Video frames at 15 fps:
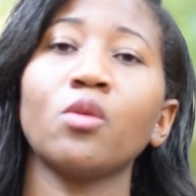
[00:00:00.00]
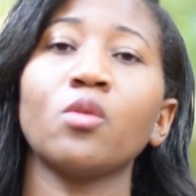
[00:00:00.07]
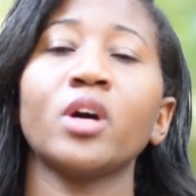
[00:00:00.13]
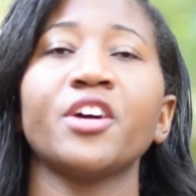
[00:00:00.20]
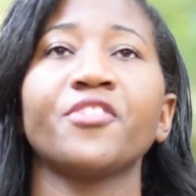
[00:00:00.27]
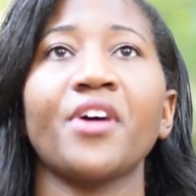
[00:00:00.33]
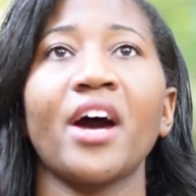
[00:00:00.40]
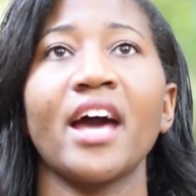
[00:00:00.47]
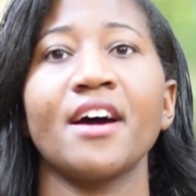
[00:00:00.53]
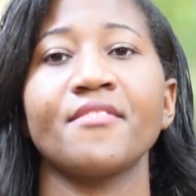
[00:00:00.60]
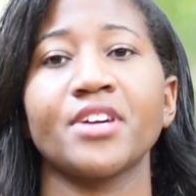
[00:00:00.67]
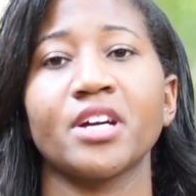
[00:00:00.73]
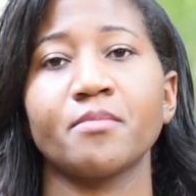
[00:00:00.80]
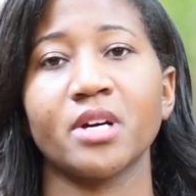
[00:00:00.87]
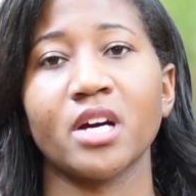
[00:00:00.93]
If I haven't
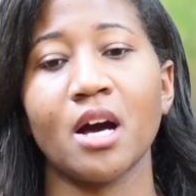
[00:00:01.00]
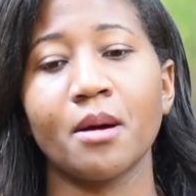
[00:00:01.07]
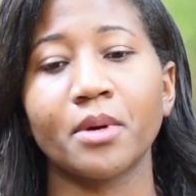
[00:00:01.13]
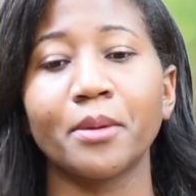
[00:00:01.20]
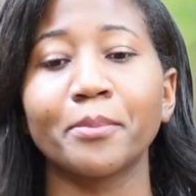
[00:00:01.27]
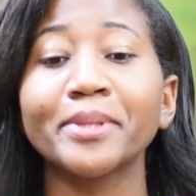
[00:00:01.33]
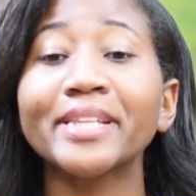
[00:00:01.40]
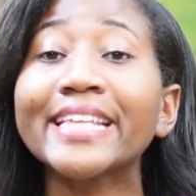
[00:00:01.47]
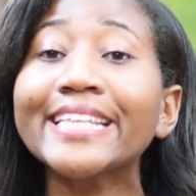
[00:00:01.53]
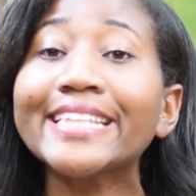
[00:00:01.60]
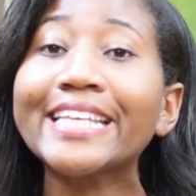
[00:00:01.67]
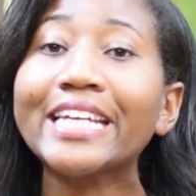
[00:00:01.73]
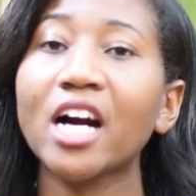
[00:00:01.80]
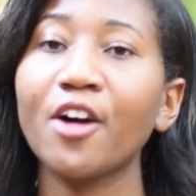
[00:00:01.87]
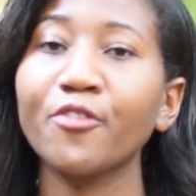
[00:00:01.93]
become completely
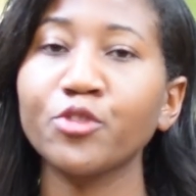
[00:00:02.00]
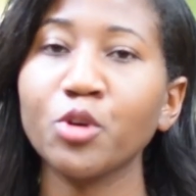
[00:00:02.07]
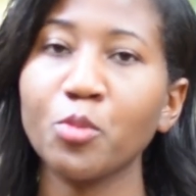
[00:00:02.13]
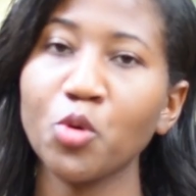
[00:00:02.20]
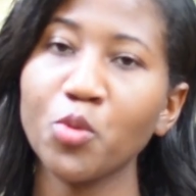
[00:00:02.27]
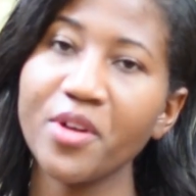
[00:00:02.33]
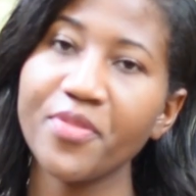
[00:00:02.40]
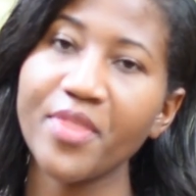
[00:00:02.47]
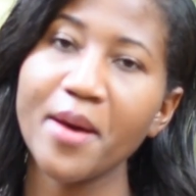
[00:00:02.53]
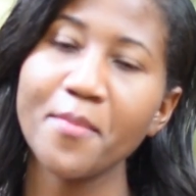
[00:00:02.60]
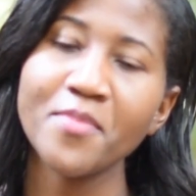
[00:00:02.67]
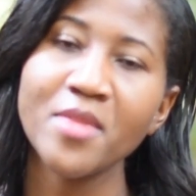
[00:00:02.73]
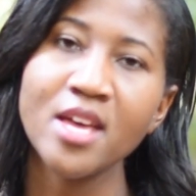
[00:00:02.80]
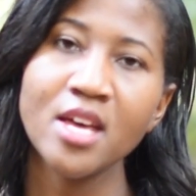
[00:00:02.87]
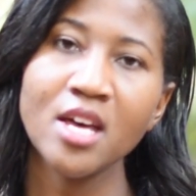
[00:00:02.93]
comfortable with them,
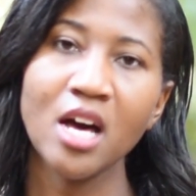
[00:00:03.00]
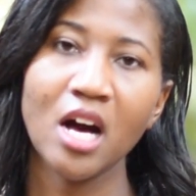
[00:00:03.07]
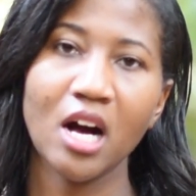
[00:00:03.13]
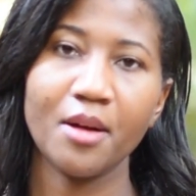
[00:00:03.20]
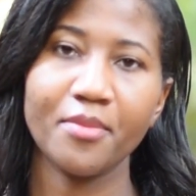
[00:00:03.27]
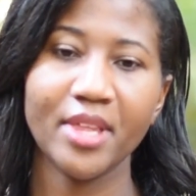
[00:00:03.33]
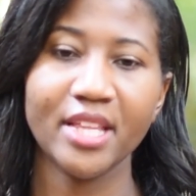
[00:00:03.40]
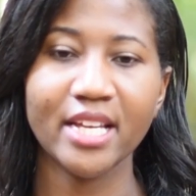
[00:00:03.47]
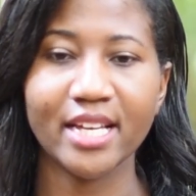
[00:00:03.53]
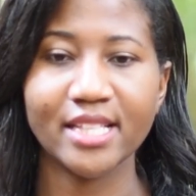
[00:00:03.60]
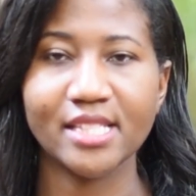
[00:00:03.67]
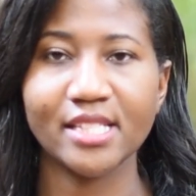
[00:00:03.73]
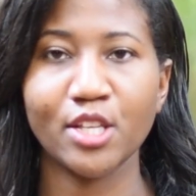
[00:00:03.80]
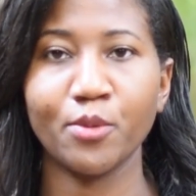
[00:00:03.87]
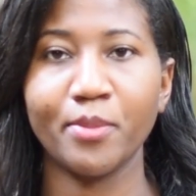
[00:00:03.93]
then it can
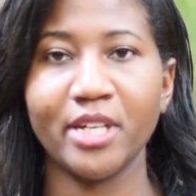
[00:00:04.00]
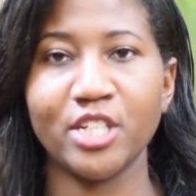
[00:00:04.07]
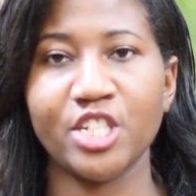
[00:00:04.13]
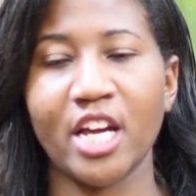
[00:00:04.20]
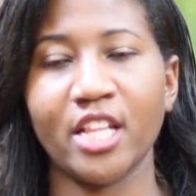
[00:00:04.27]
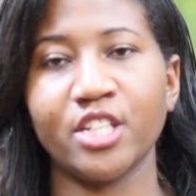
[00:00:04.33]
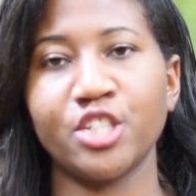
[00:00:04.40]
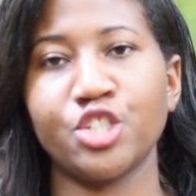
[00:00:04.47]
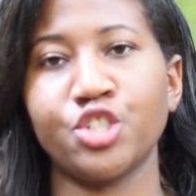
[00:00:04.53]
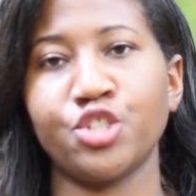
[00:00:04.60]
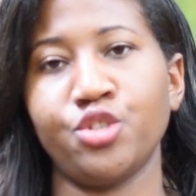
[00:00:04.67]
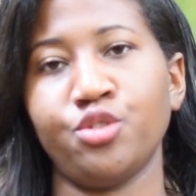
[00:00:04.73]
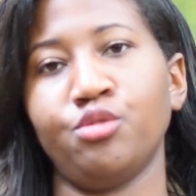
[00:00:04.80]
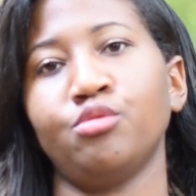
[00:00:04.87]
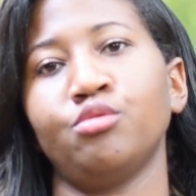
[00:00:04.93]
still be a challenge
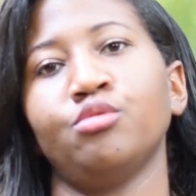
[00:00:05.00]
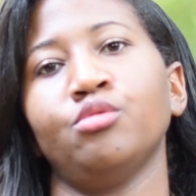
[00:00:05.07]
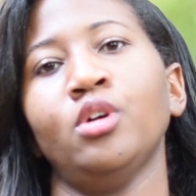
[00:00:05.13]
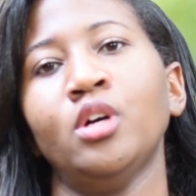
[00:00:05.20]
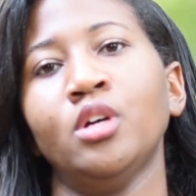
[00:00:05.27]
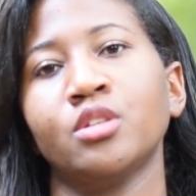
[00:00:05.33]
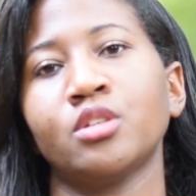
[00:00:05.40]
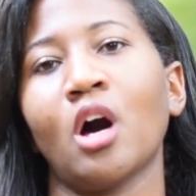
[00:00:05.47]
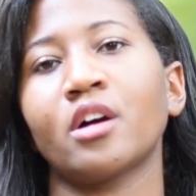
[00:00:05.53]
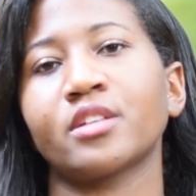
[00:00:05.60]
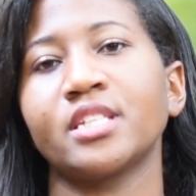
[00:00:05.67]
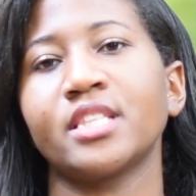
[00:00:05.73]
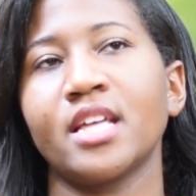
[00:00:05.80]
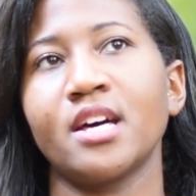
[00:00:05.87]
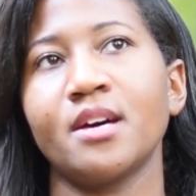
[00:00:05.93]
to talk to
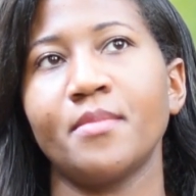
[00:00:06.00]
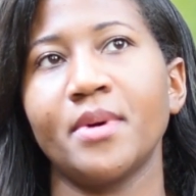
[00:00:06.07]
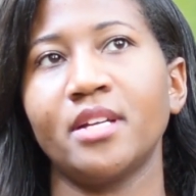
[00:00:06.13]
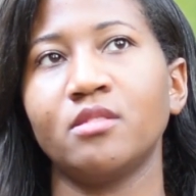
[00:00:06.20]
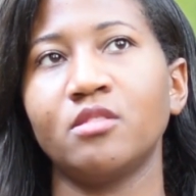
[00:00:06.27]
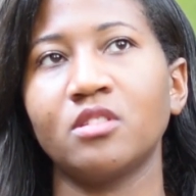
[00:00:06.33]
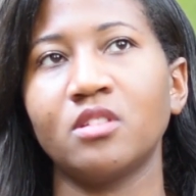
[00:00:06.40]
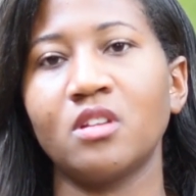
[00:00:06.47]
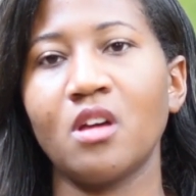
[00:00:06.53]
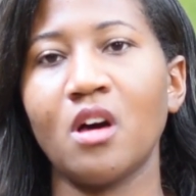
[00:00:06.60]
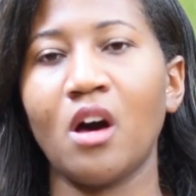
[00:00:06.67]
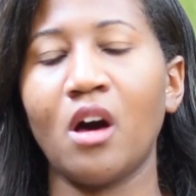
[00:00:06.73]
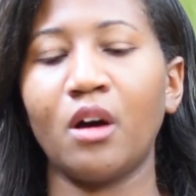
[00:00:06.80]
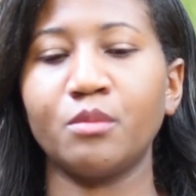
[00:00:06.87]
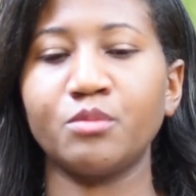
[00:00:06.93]
them
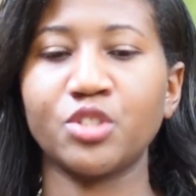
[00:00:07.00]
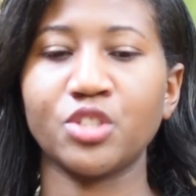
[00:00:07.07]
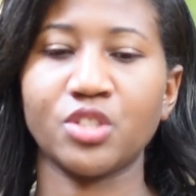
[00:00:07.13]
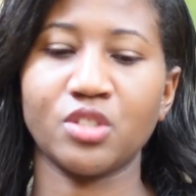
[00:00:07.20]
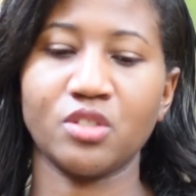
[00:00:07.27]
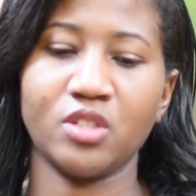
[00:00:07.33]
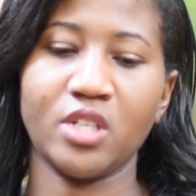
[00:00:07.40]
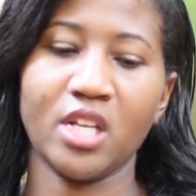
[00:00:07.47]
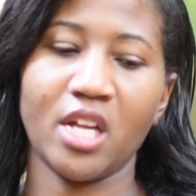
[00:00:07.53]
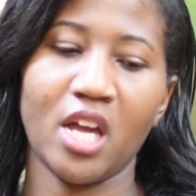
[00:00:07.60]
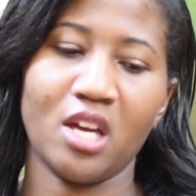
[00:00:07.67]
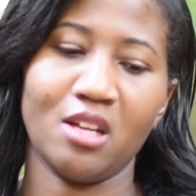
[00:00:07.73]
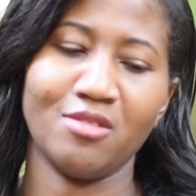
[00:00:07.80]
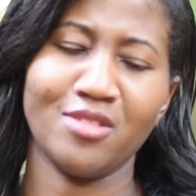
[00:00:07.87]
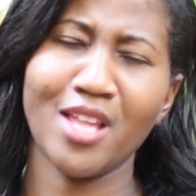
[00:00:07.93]
and just get a
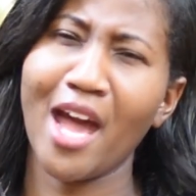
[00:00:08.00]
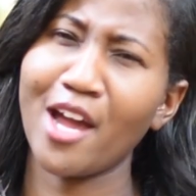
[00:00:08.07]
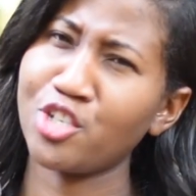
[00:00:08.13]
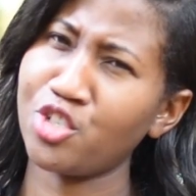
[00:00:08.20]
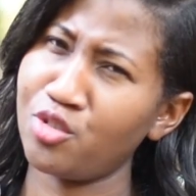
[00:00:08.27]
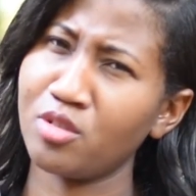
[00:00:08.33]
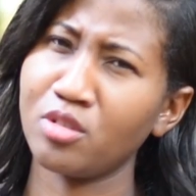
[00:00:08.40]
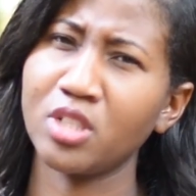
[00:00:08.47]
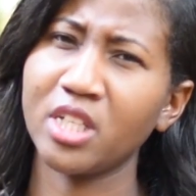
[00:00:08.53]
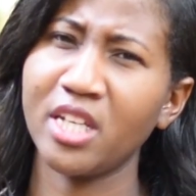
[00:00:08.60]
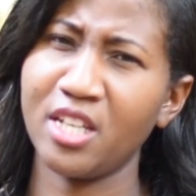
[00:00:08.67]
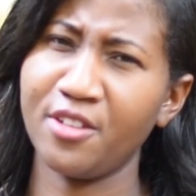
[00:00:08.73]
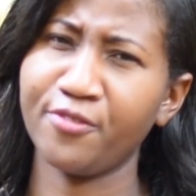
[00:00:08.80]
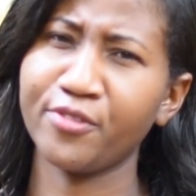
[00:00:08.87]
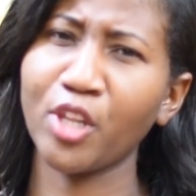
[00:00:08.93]
naturally
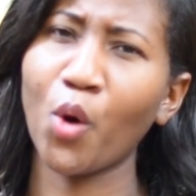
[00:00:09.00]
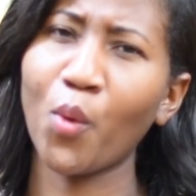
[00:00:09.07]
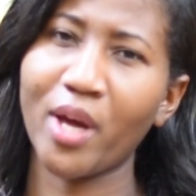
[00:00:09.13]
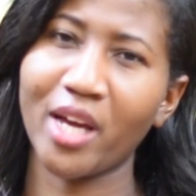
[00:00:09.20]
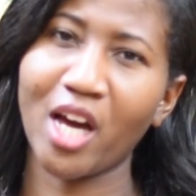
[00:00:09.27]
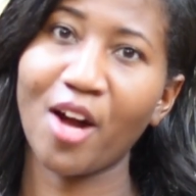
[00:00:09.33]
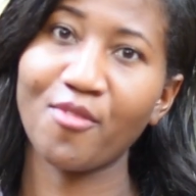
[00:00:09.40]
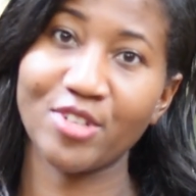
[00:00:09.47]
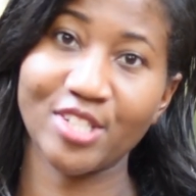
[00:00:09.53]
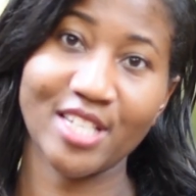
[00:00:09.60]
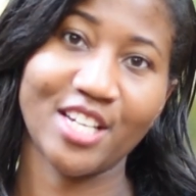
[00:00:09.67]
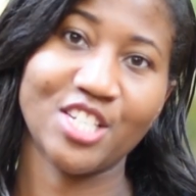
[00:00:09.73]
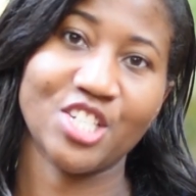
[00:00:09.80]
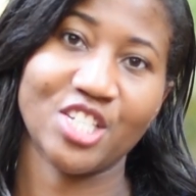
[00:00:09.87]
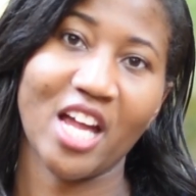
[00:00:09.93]
flowing
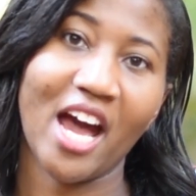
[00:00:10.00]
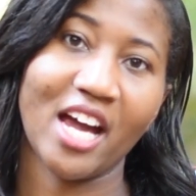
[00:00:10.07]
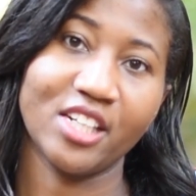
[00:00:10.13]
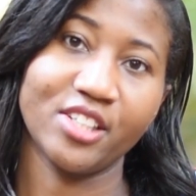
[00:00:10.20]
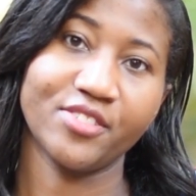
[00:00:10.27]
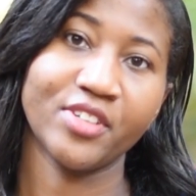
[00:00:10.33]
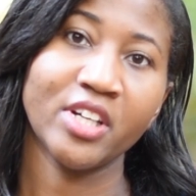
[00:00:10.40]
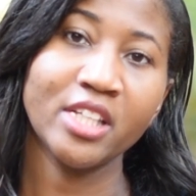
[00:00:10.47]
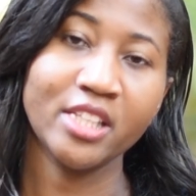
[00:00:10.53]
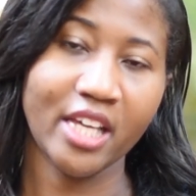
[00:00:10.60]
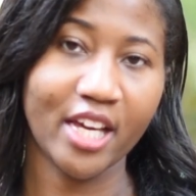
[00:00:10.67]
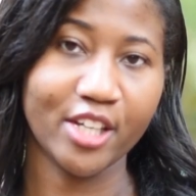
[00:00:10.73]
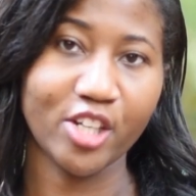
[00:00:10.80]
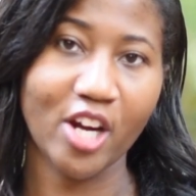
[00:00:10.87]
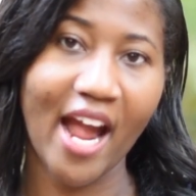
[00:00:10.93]
conversation out of the
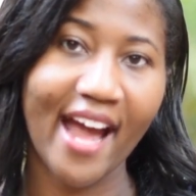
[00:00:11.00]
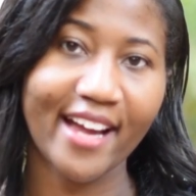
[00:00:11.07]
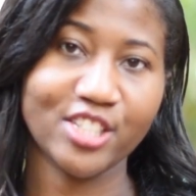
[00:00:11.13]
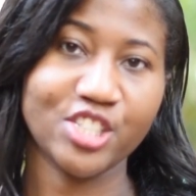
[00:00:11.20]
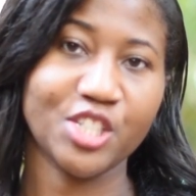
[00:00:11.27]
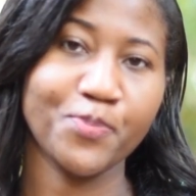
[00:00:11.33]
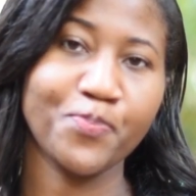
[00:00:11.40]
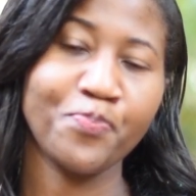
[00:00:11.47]
interaction.